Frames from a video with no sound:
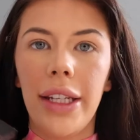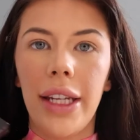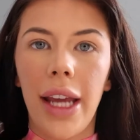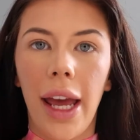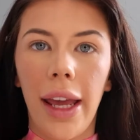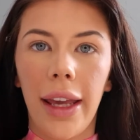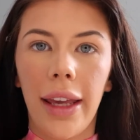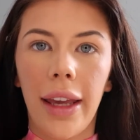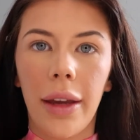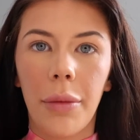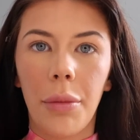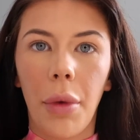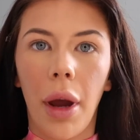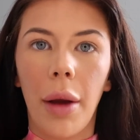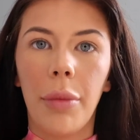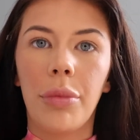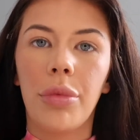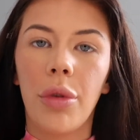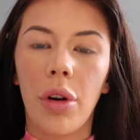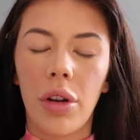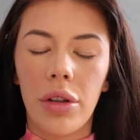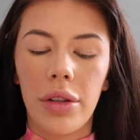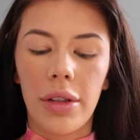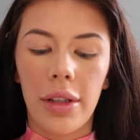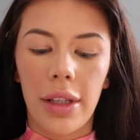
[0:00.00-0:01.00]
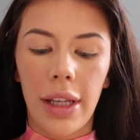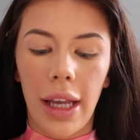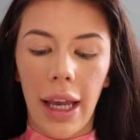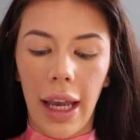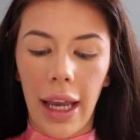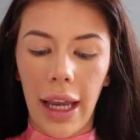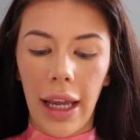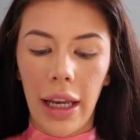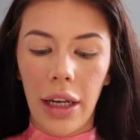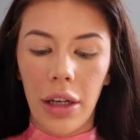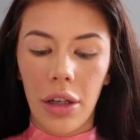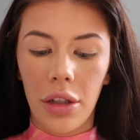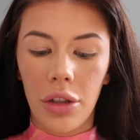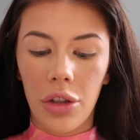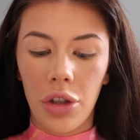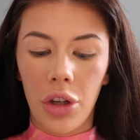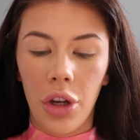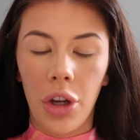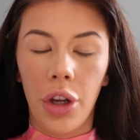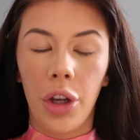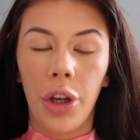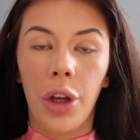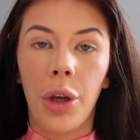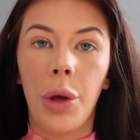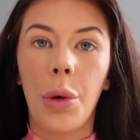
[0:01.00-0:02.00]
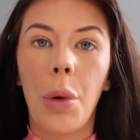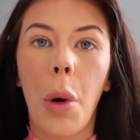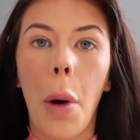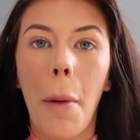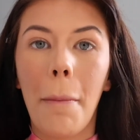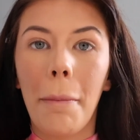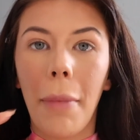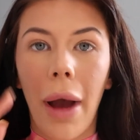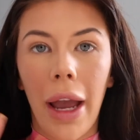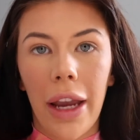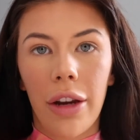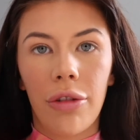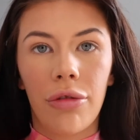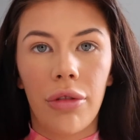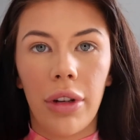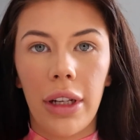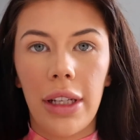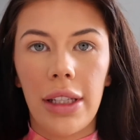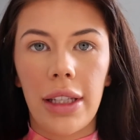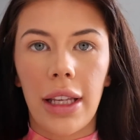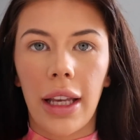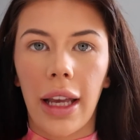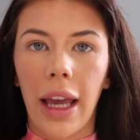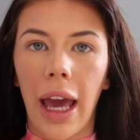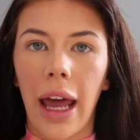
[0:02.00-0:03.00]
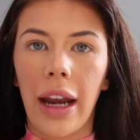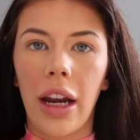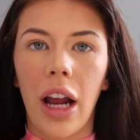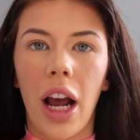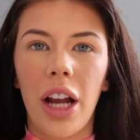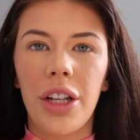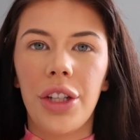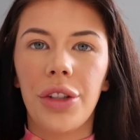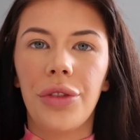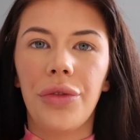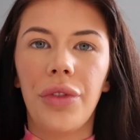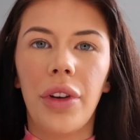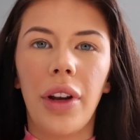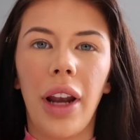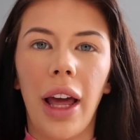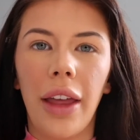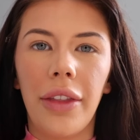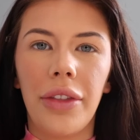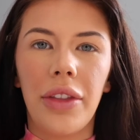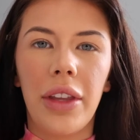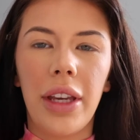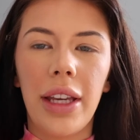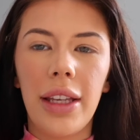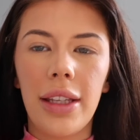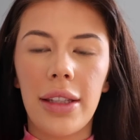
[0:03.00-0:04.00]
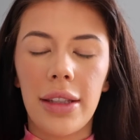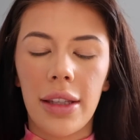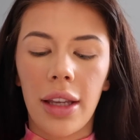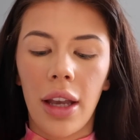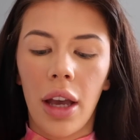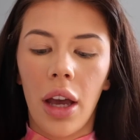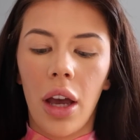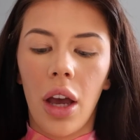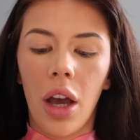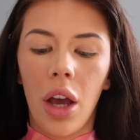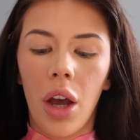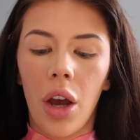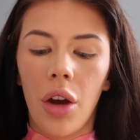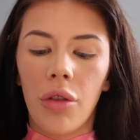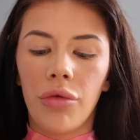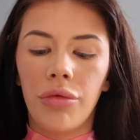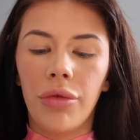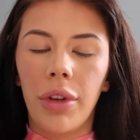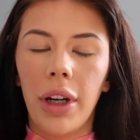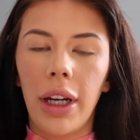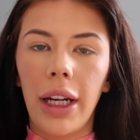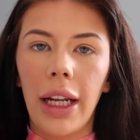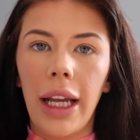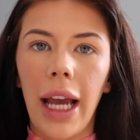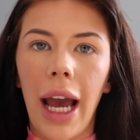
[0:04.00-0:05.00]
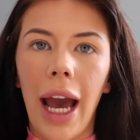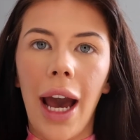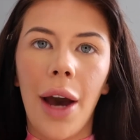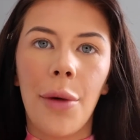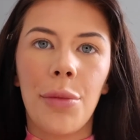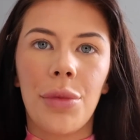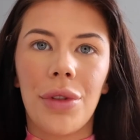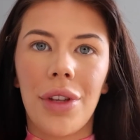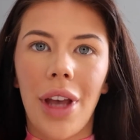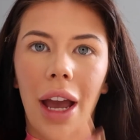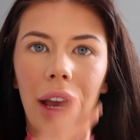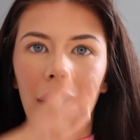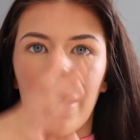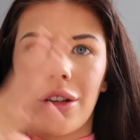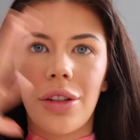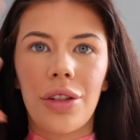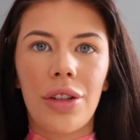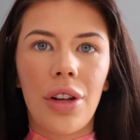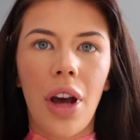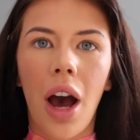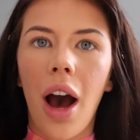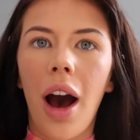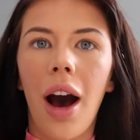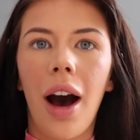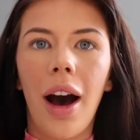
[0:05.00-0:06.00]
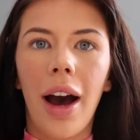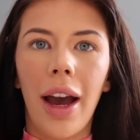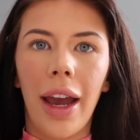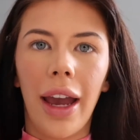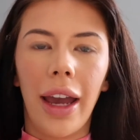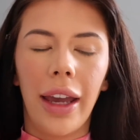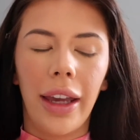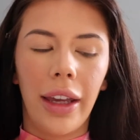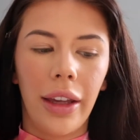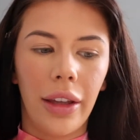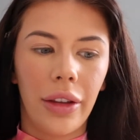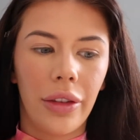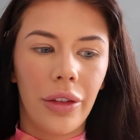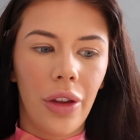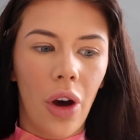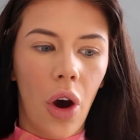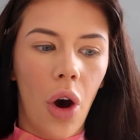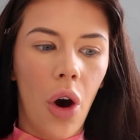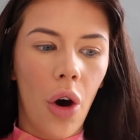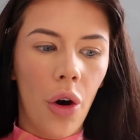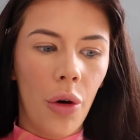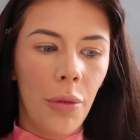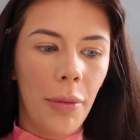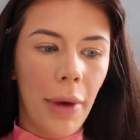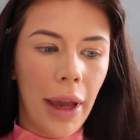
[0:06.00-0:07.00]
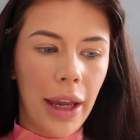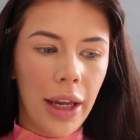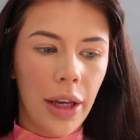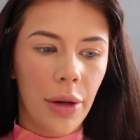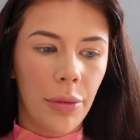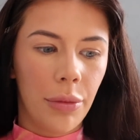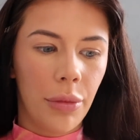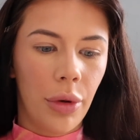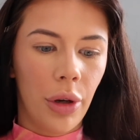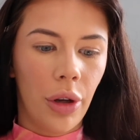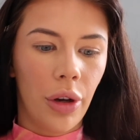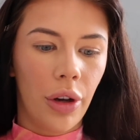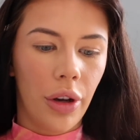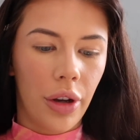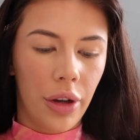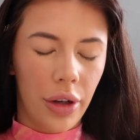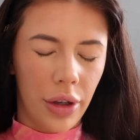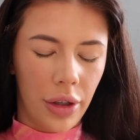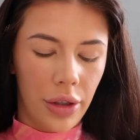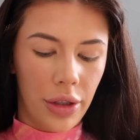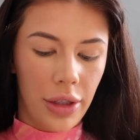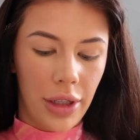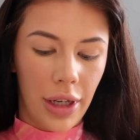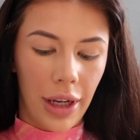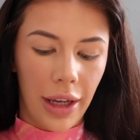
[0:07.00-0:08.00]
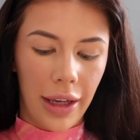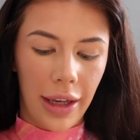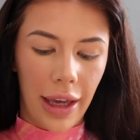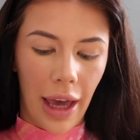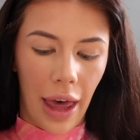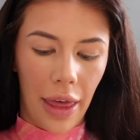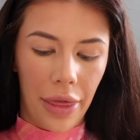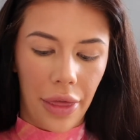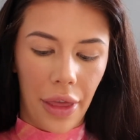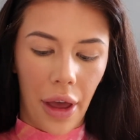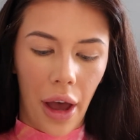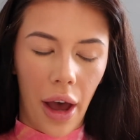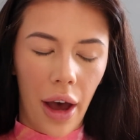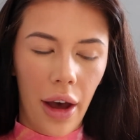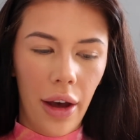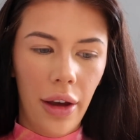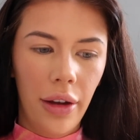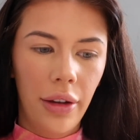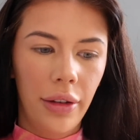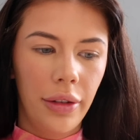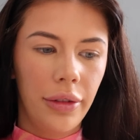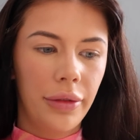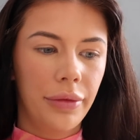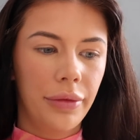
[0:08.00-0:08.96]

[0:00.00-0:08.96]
taking my bronzer into my crease again. I just feel like this really helps like tie the whole makeup look together.